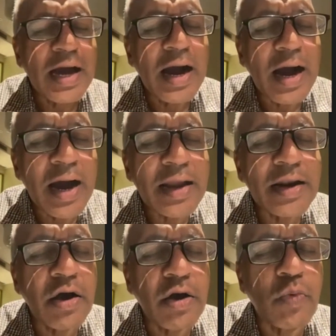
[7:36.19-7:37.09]
are
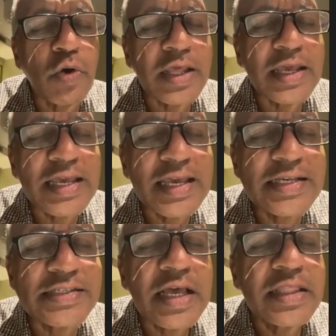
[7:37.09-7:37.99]
or what
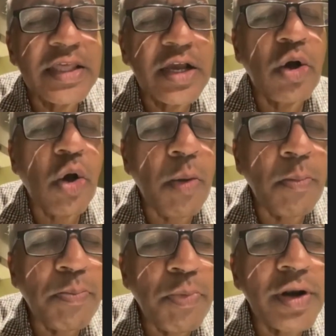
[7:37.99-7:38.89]
is the
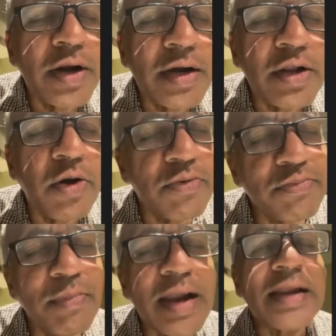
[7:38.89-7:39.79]
component of
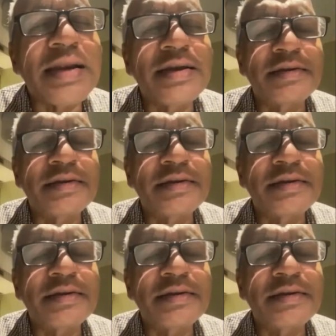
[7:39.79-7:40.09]
mind?